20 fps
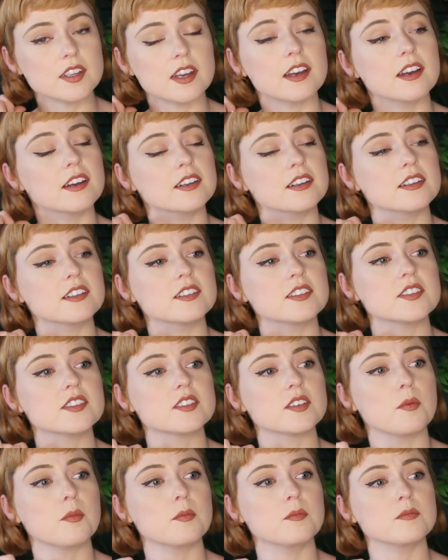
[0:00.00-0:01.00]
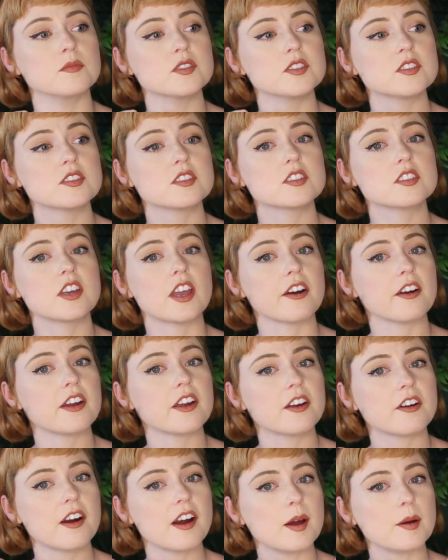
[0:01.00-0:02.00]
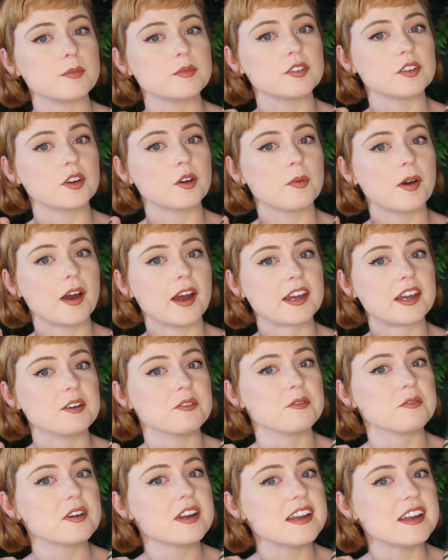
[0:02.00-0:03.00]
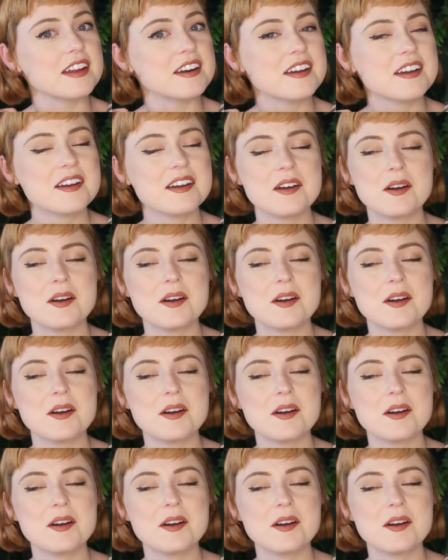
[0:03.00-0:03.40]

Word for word: and it is some scary crap to go back and read,